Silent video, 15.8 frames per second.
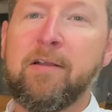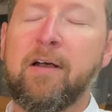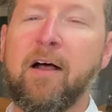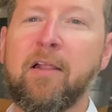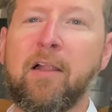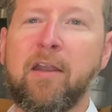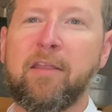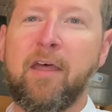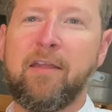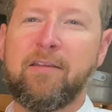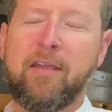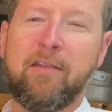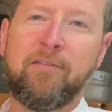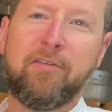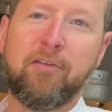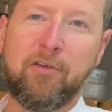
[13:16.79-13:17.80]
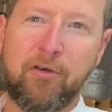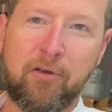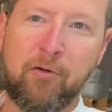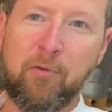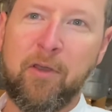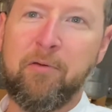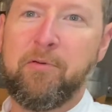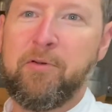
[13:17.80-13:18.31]
A lot of that tends to cook
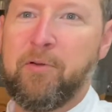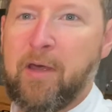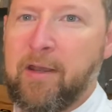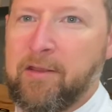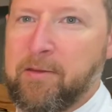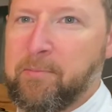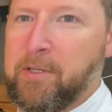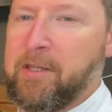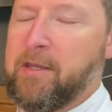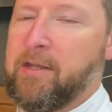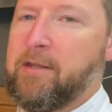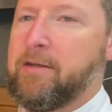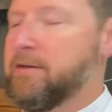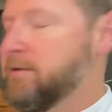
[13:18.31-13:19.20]
away when you add it at the beginning.